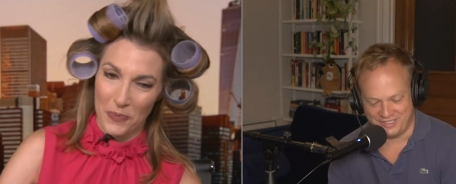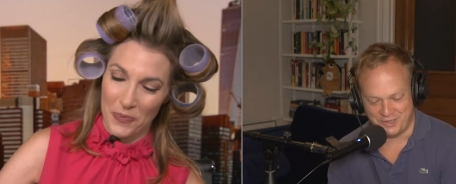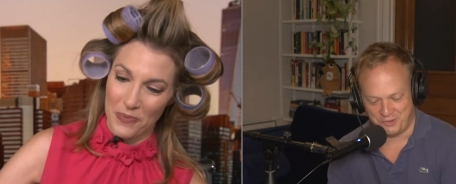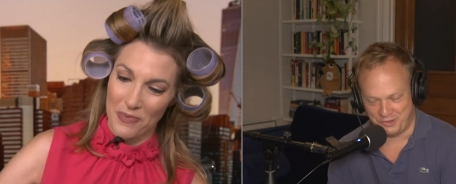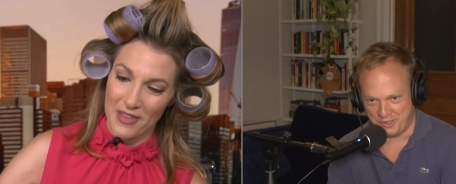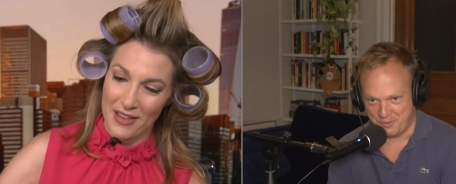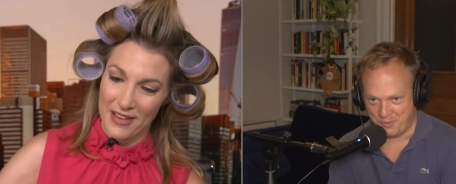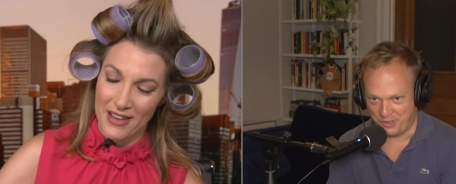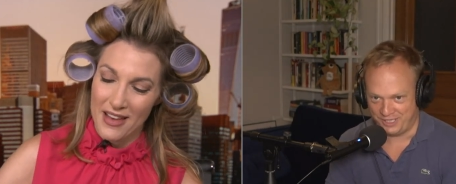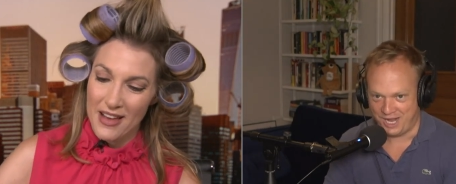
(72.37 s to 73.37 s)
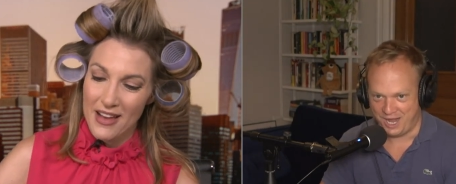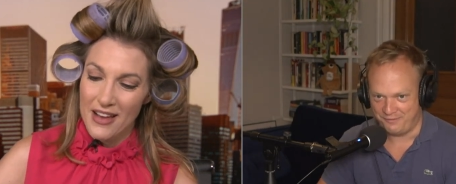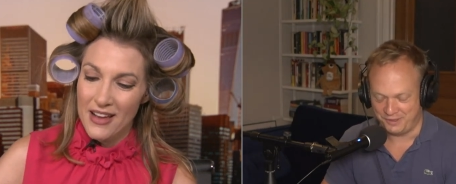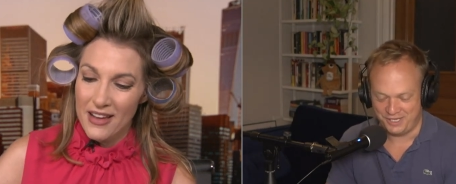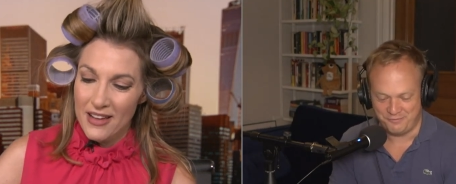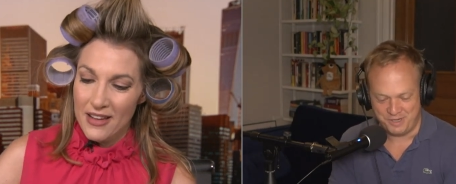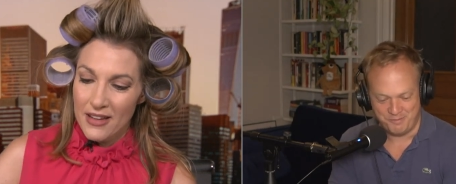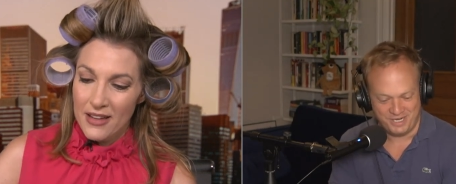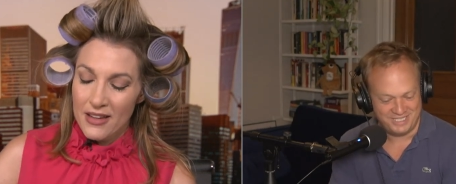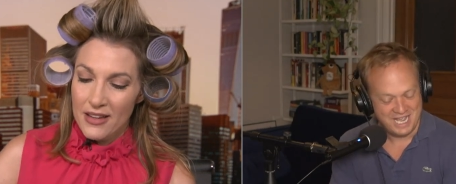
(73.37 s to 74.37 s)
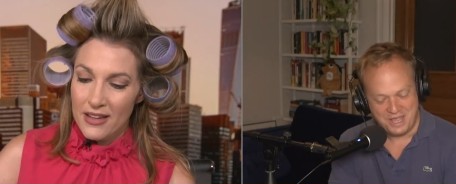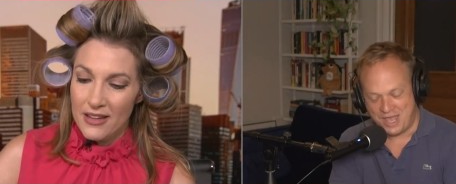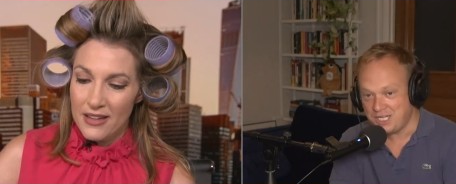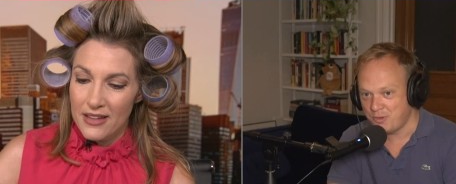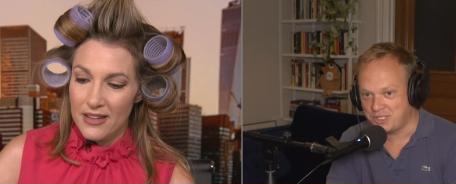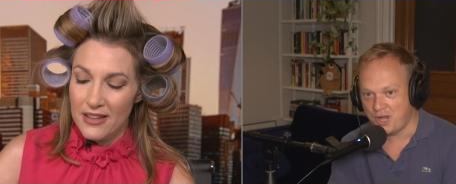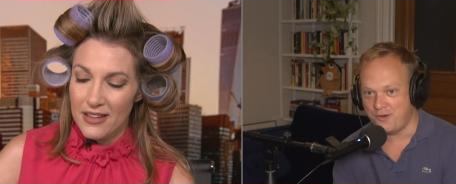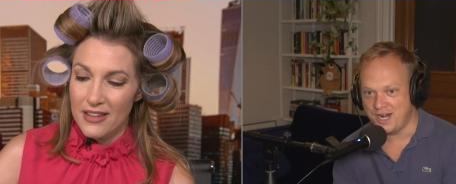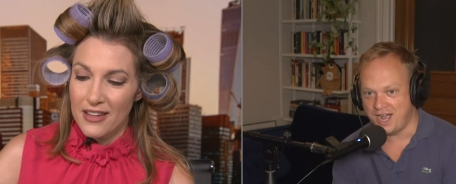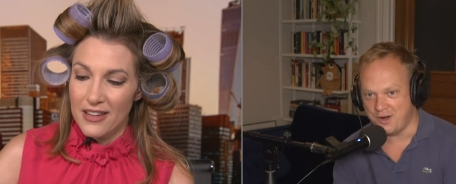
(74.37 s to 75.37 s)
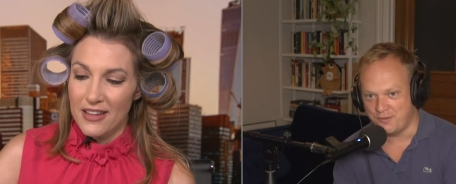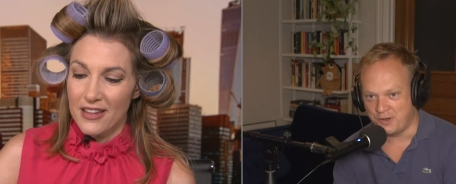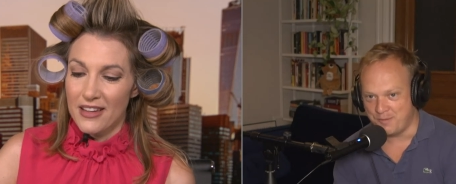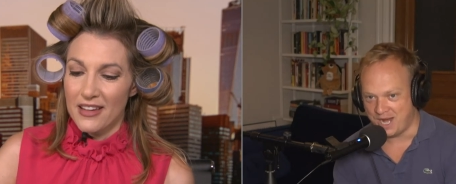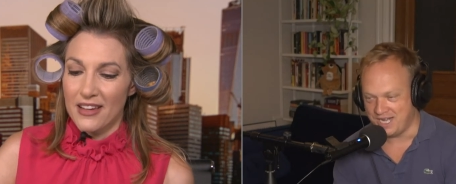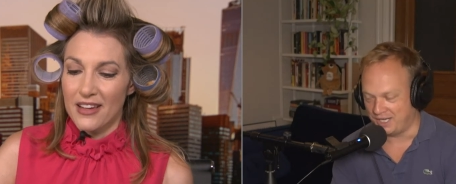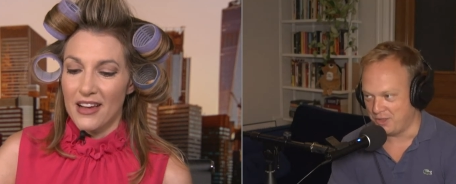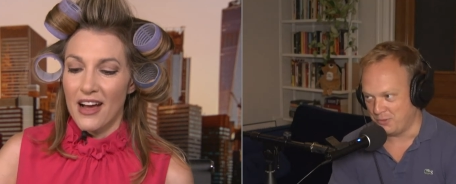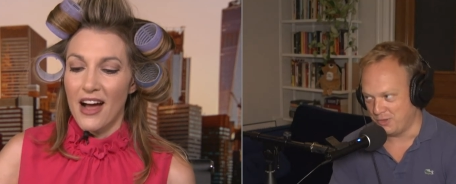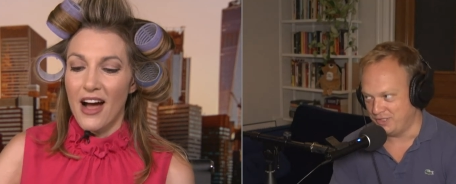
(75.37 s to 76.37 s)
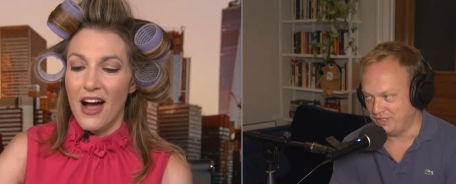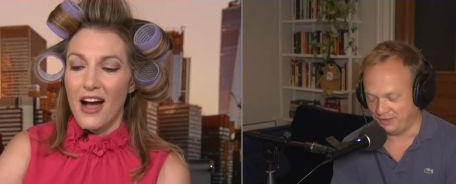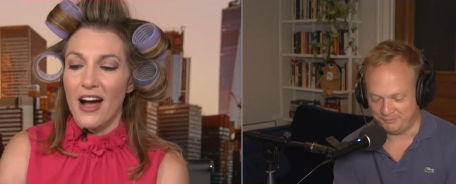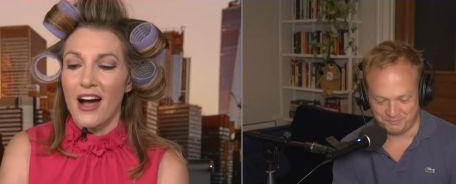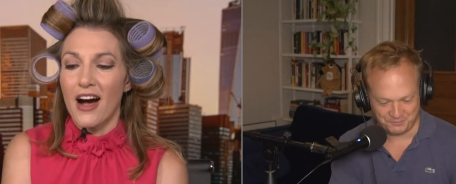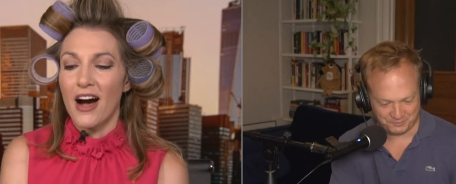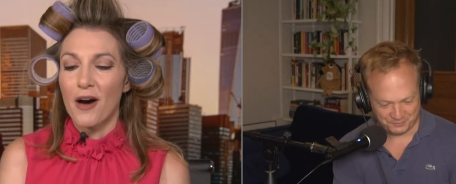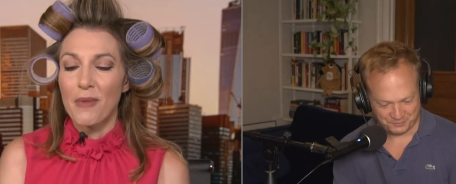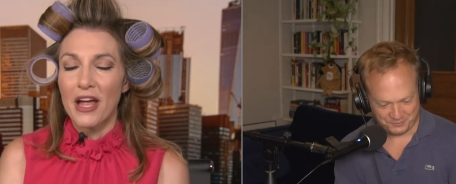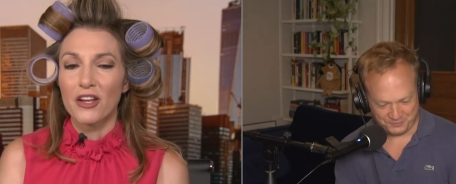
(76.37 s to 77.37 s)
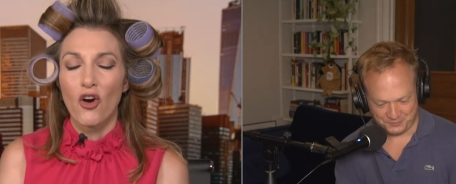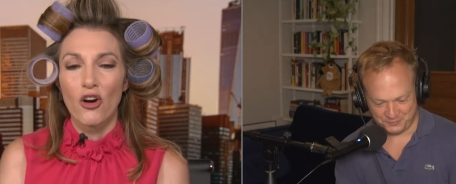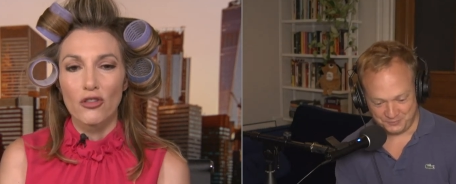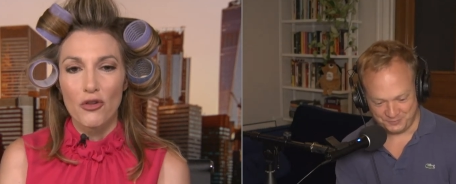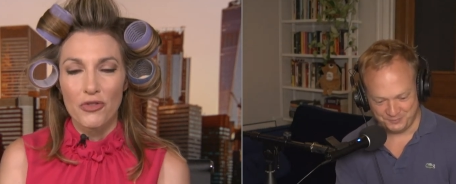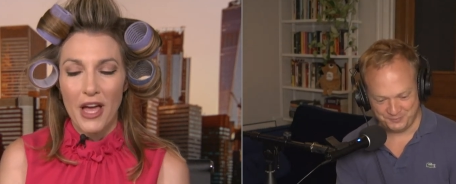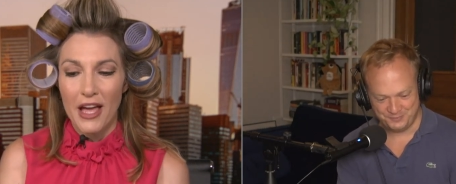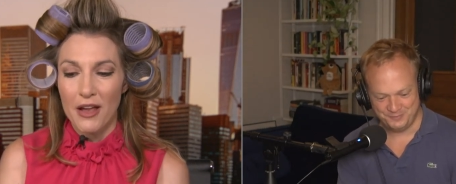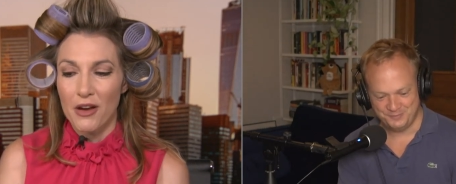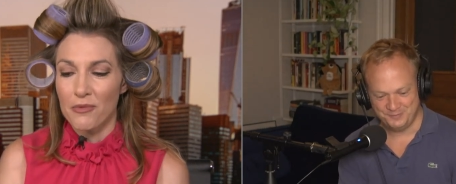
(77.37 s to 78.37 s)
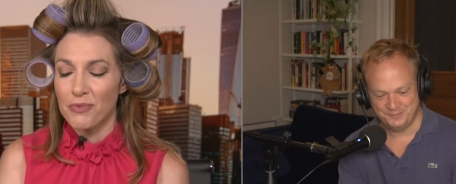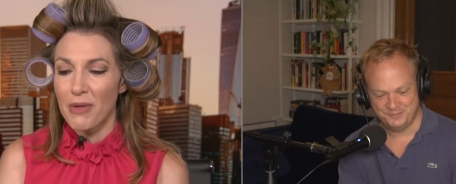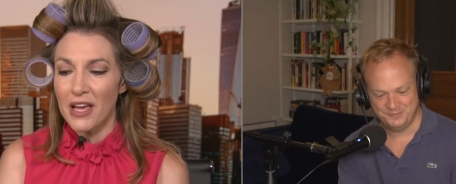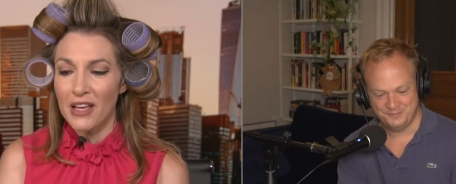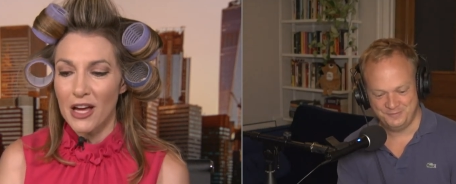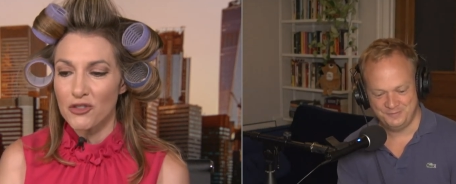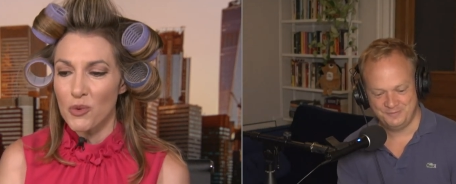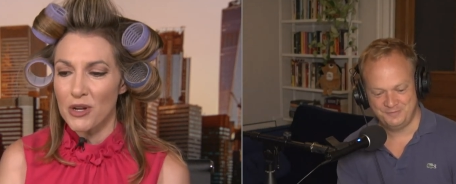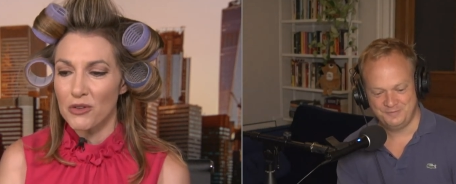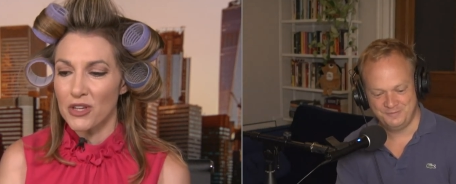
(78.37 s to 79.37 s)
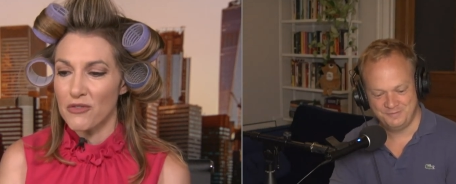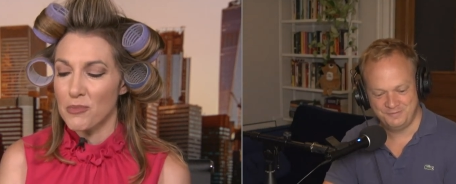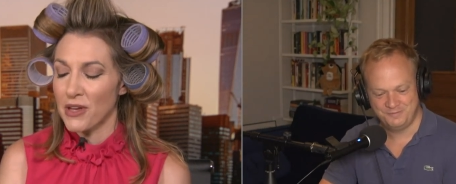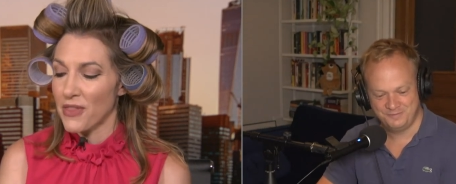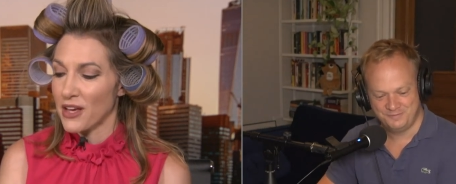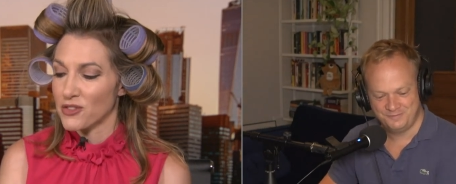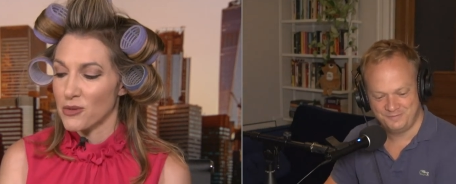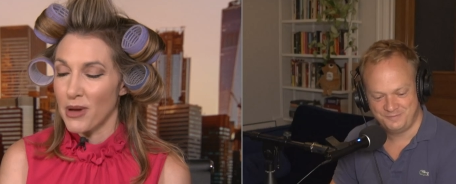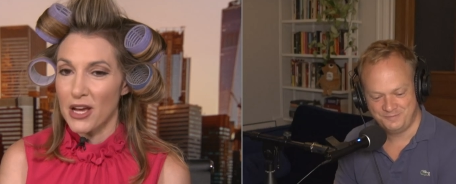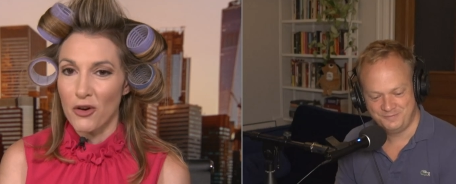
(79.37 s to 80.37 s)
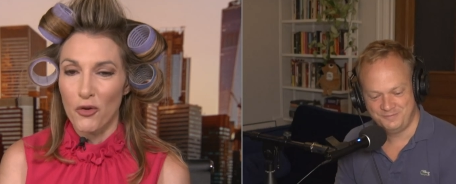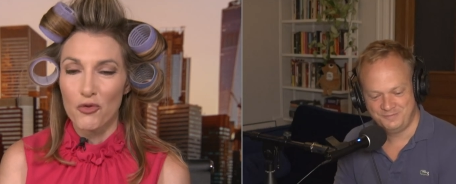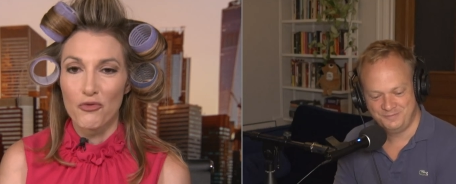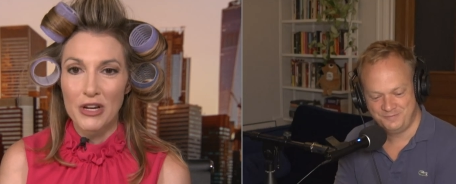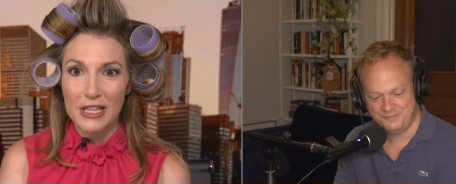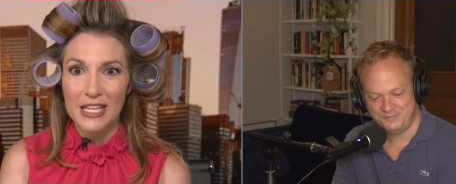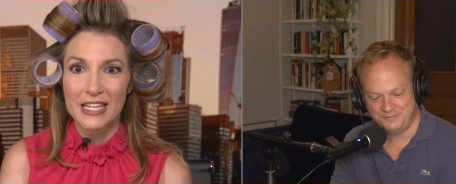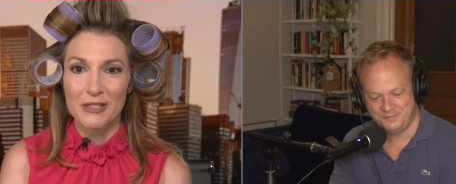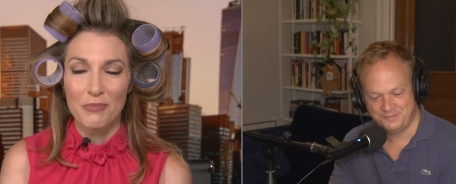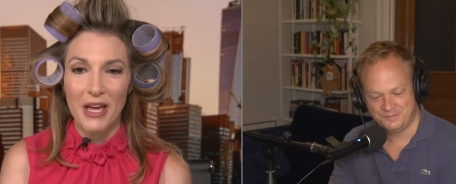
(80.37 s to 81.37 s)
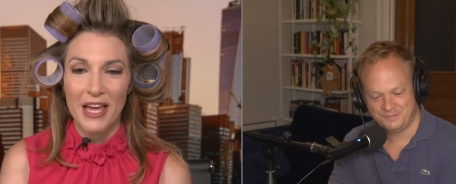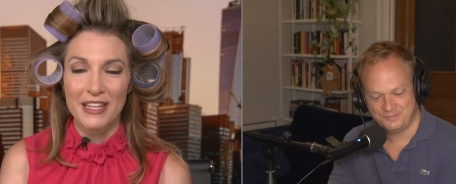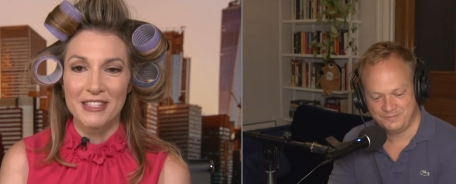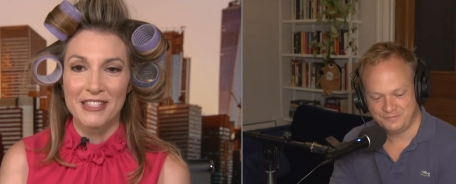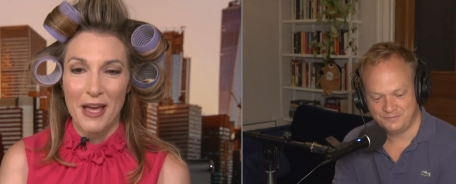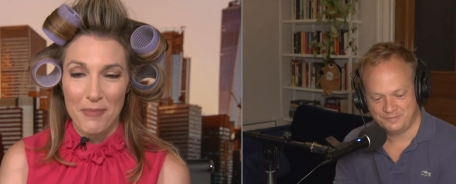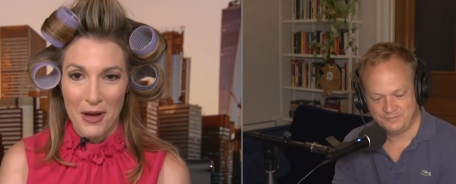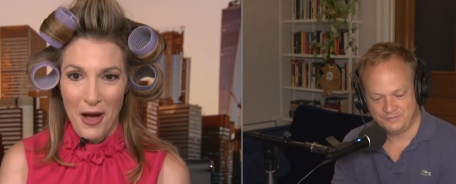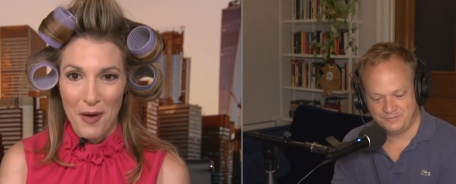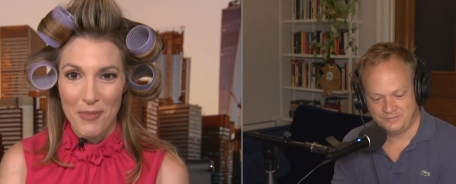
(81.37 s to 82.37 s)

Speaker 1: so early in the morning. Uh, forgive me, but that's what's going on over in my neck of the woods here.
Speaker 2: Um, and Carlo, thank and thank. I just want to give a big thanks to Baker, who really has been stepping up.